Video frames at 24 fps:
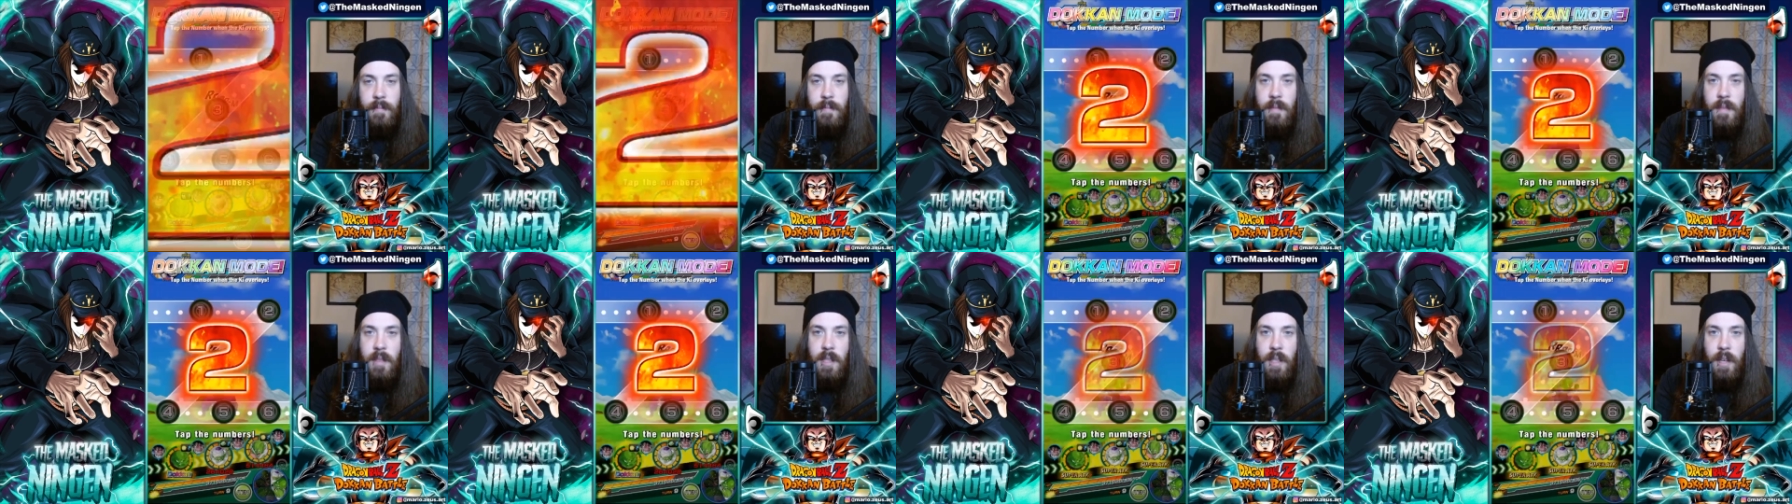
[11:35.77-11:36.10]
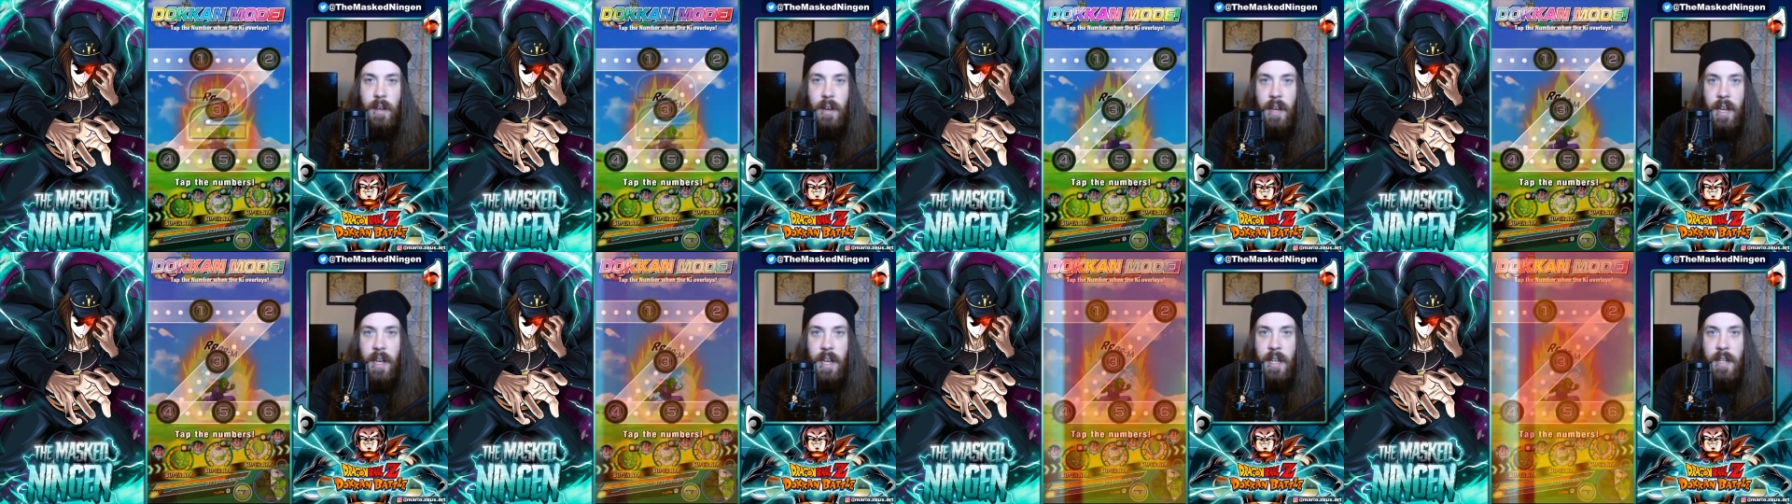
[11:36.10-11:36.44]
Let's go
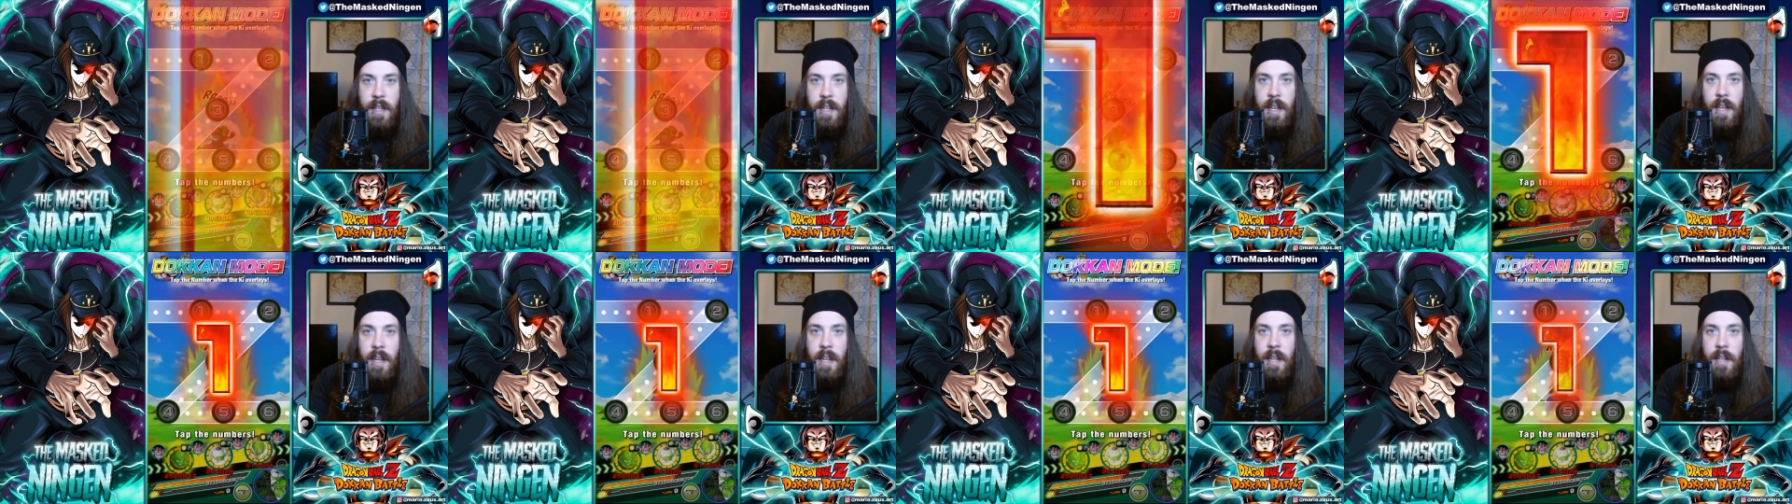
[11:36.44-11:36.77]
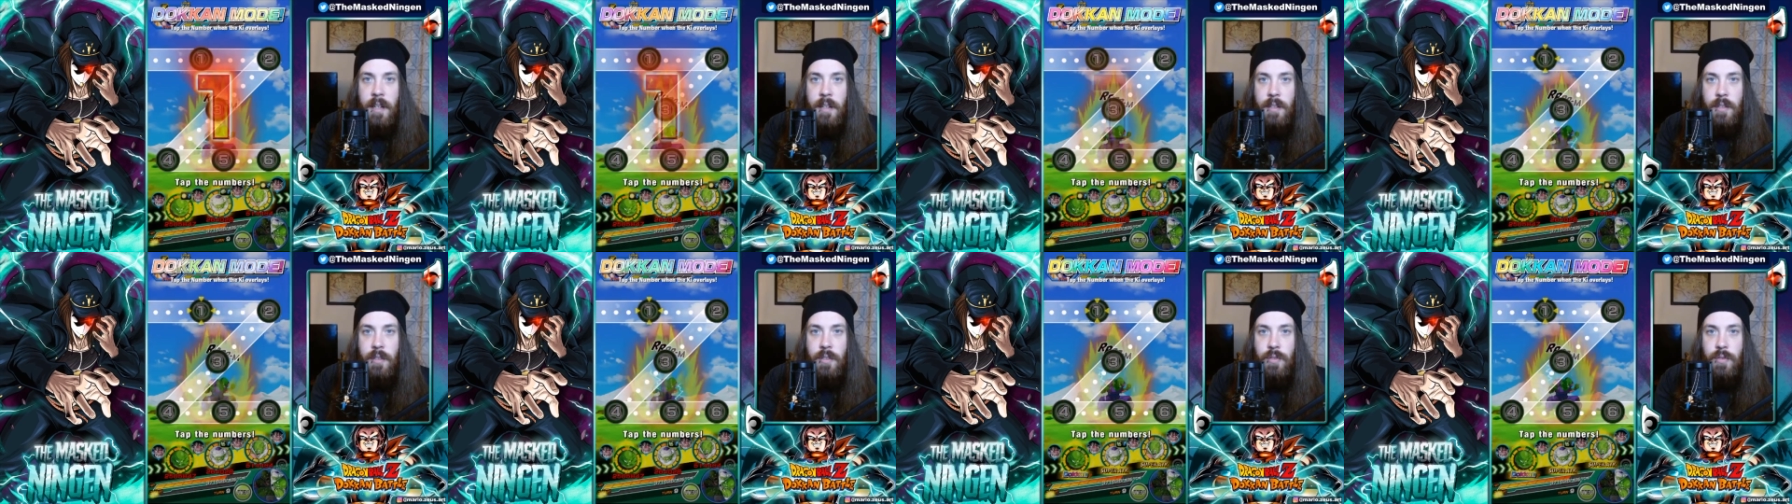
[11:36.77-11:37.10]
ahead
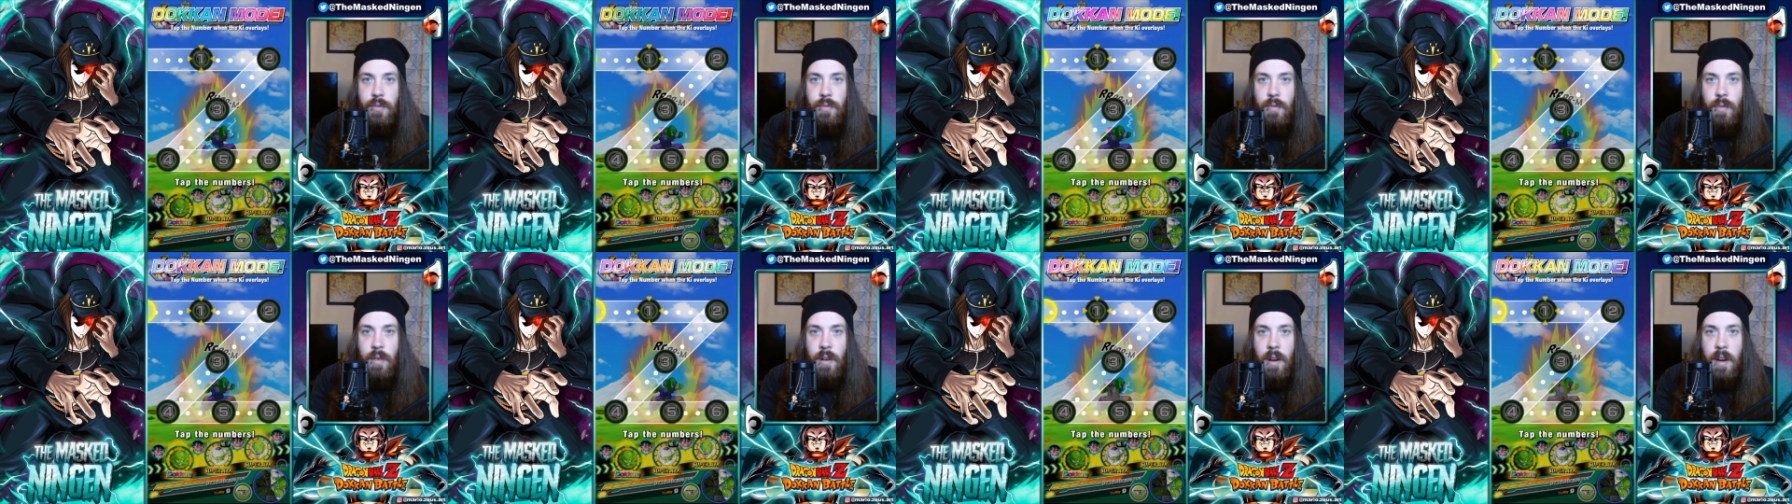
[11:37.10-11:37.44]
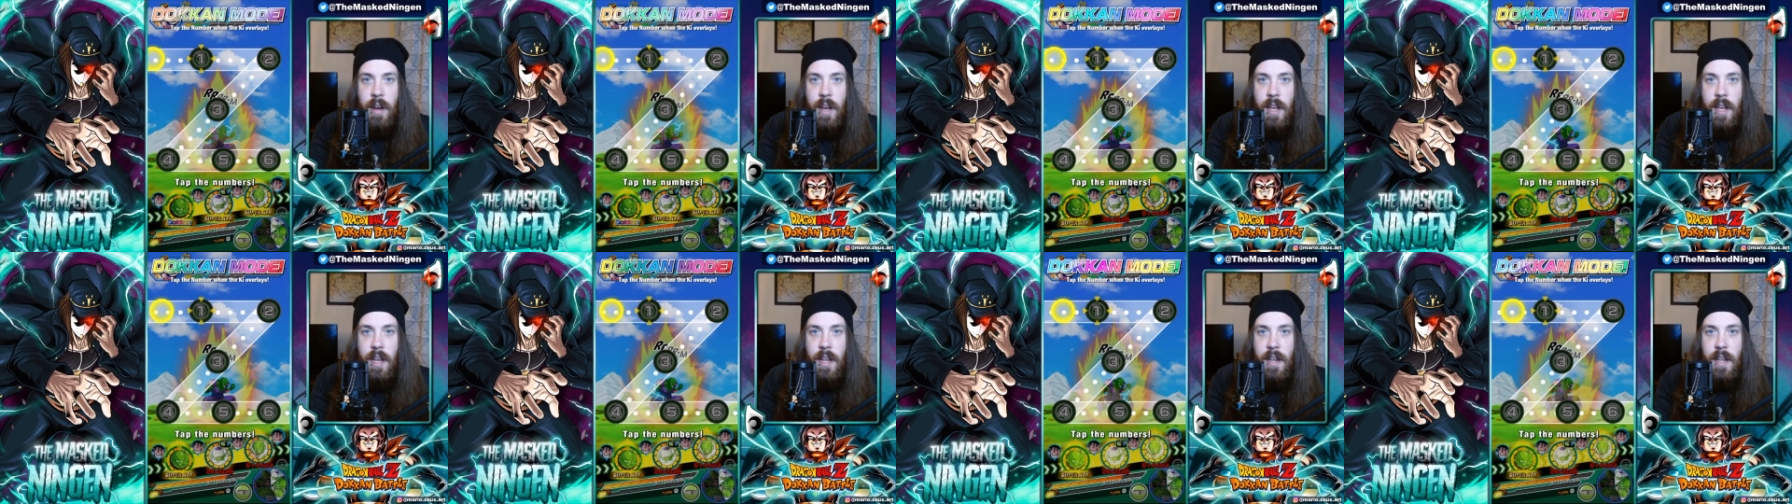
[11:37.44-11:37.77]
and
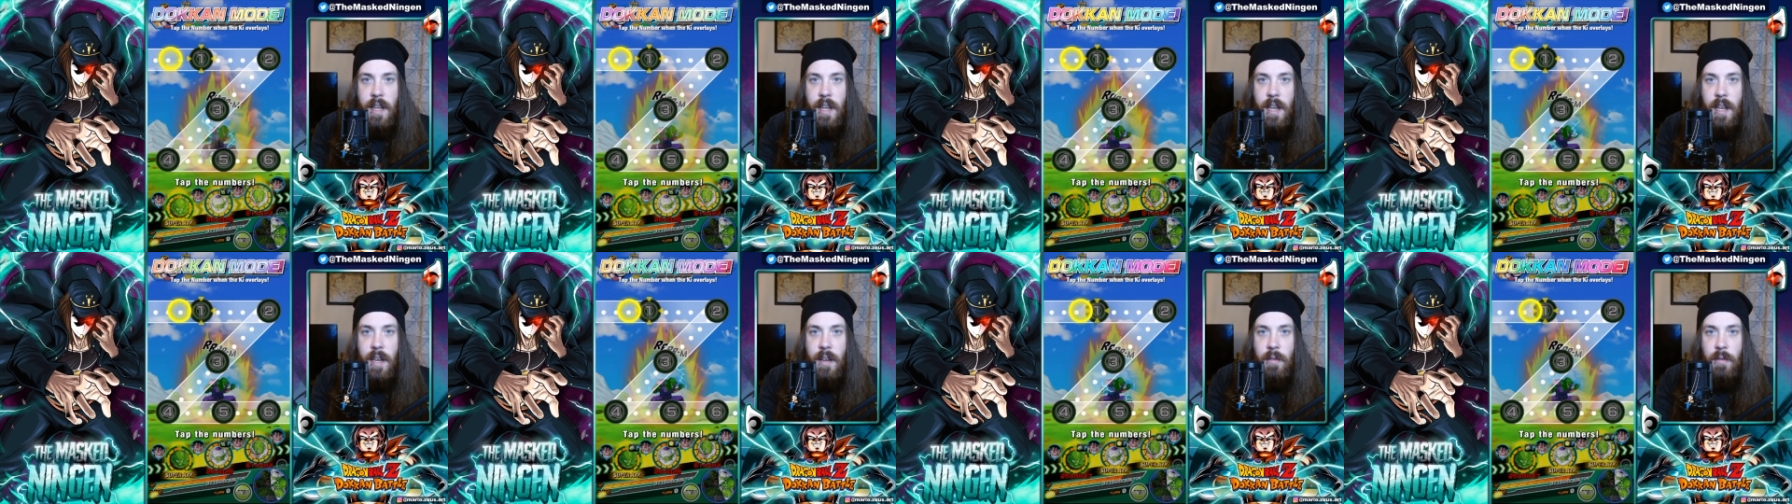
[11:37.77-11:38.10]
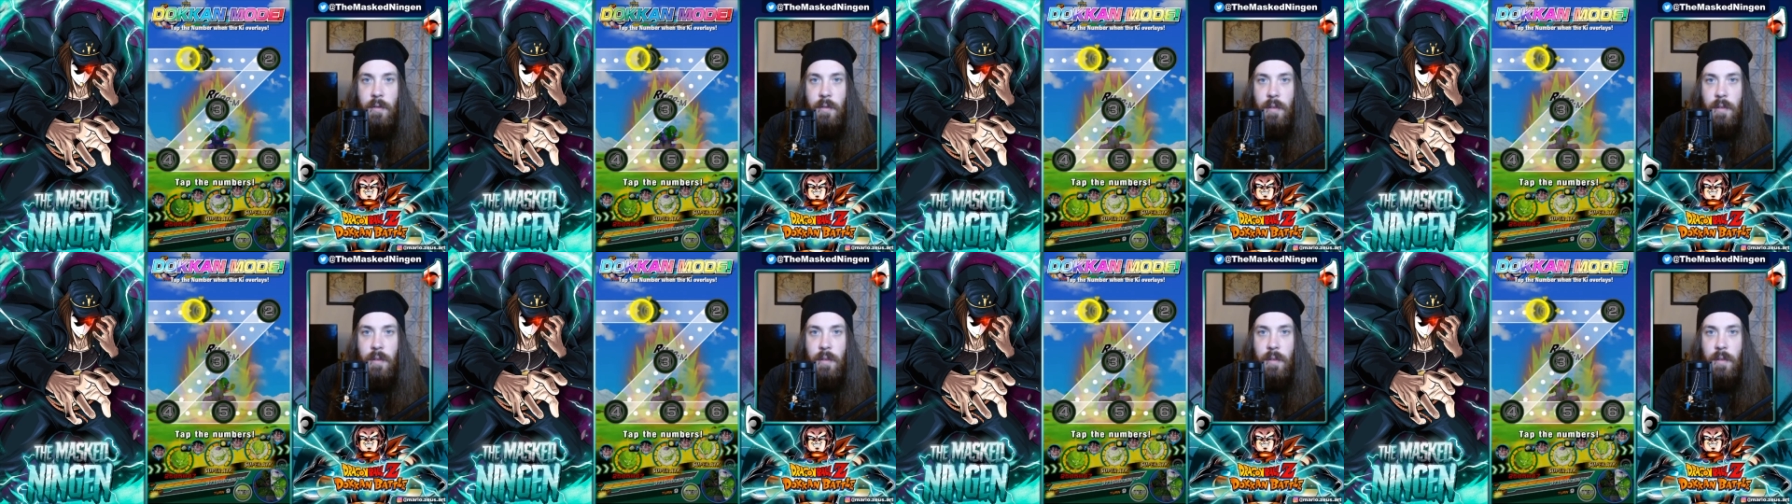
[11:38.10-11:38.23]
try and hit